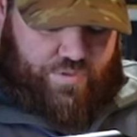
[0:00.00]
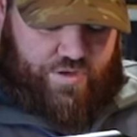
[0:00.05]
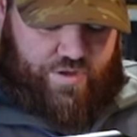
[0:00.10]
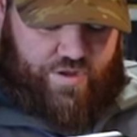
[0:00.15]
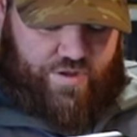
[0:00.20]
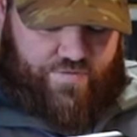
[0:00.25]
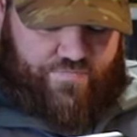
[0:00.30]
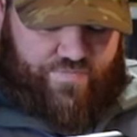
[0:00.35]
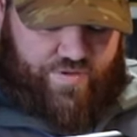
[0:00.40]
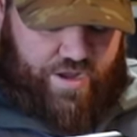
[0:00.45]

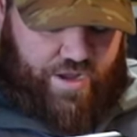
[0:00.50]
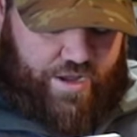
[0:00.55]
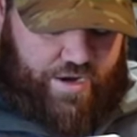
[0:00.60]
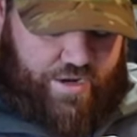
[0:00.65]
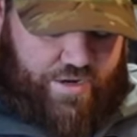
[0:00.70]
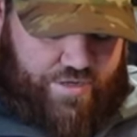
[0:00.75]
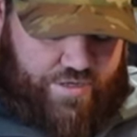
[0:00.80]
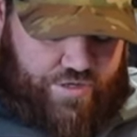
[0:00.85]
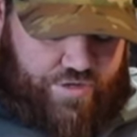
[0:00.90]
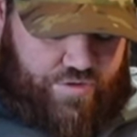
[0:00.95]
I've got
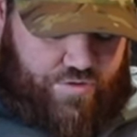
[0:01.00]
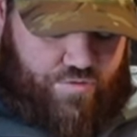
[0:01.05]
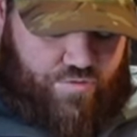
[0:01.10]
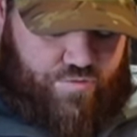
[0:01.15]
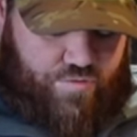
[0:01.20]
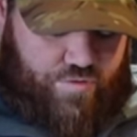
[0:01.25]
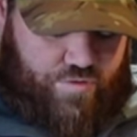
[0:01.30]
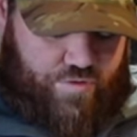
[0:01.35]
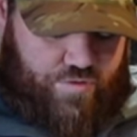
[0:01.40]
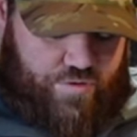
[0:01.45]
it,
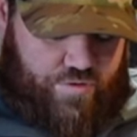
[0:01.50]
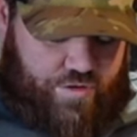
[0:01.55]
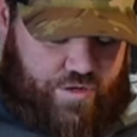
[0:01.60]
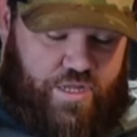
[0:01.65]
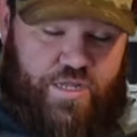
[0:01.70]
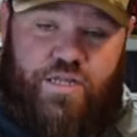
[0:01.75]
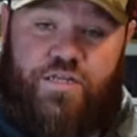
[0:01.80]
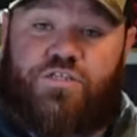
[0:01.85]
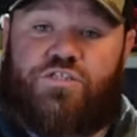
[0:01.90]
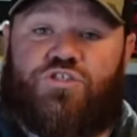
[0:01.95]
so
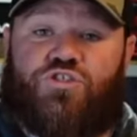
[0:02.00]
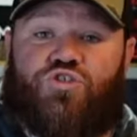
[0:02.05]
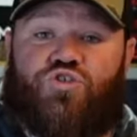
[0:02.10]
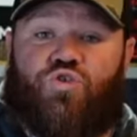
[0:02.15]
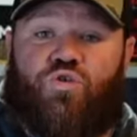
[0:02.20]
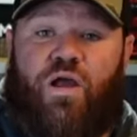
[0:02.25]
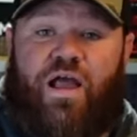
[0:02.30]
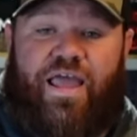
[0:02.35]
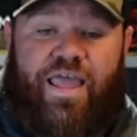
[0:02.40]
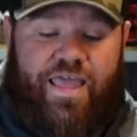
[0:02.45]
let's
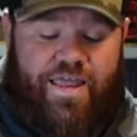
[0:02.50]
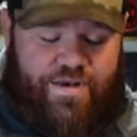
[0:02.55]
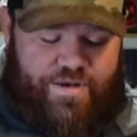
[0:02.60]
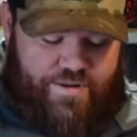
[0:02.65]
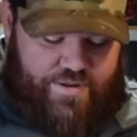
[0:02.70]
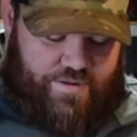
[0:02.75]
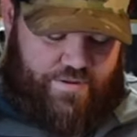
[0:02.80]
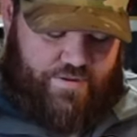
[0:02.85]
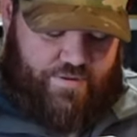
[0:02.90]
try it.